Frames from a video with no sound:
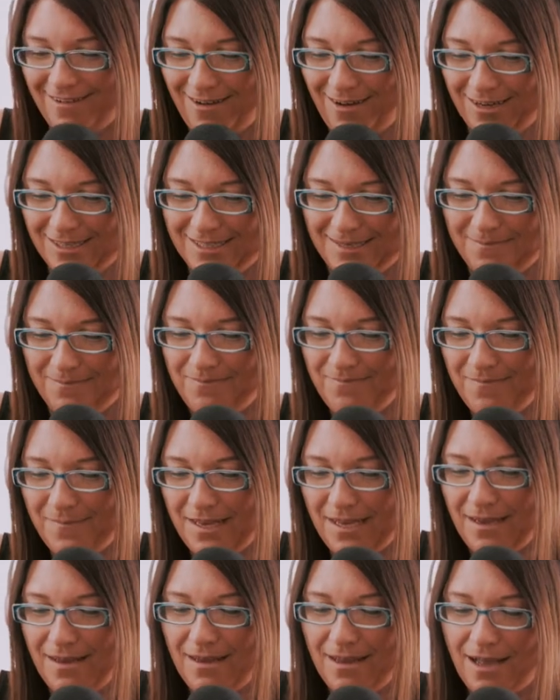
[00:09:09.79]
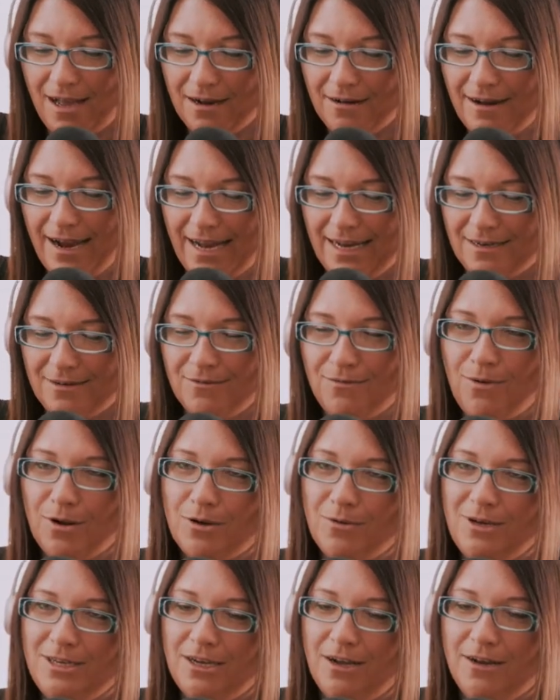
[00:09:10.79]
Awesome. Hmm. All right.
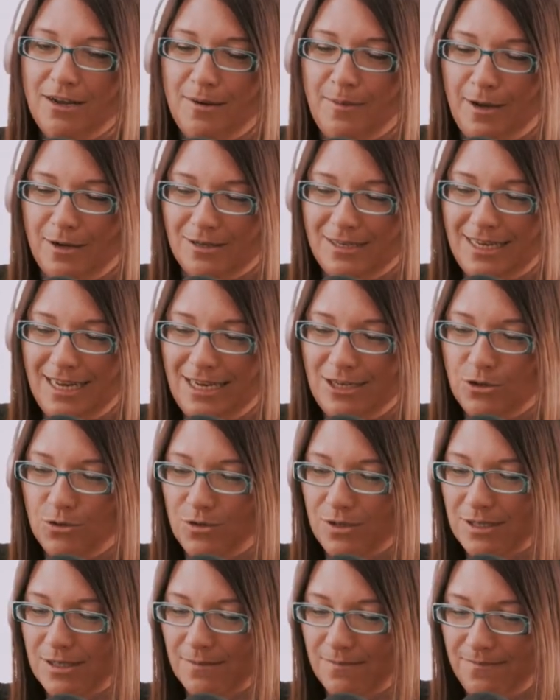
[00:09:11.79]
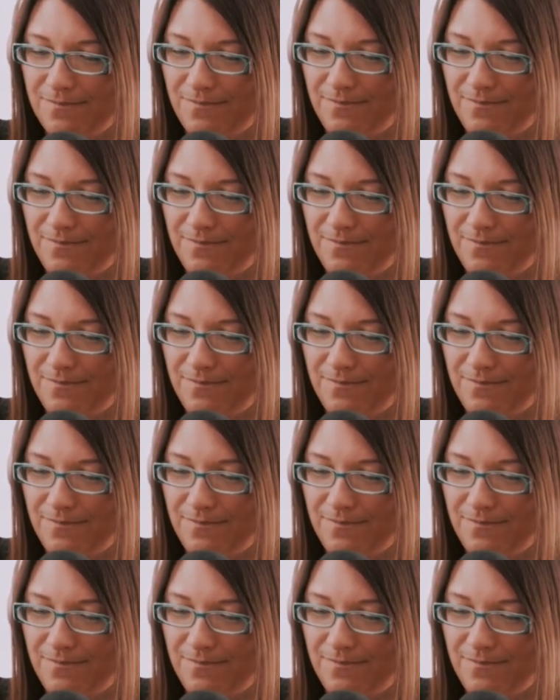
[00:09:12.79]
What are we talking about today, Jules?